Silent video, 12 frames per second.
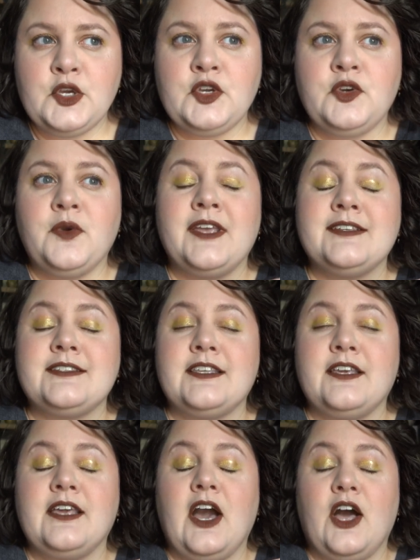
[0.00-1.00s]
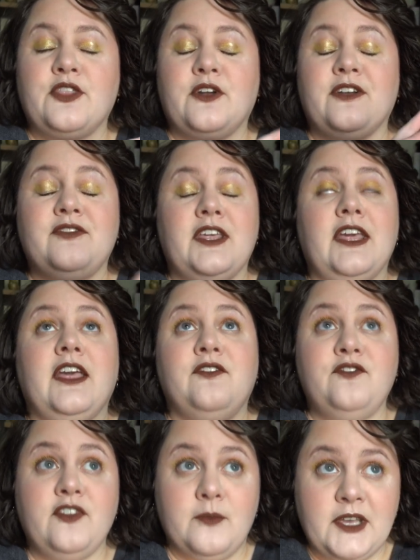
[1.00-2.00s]
who is the author of the
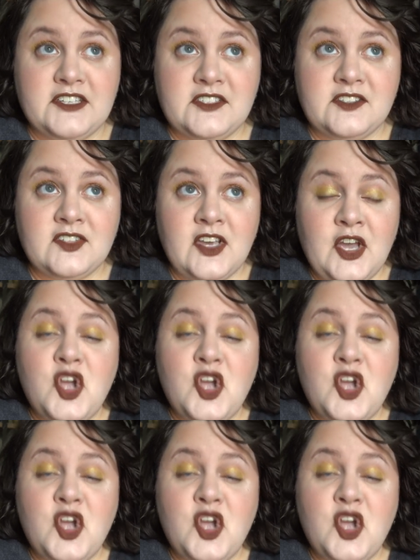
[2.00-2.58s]
infamous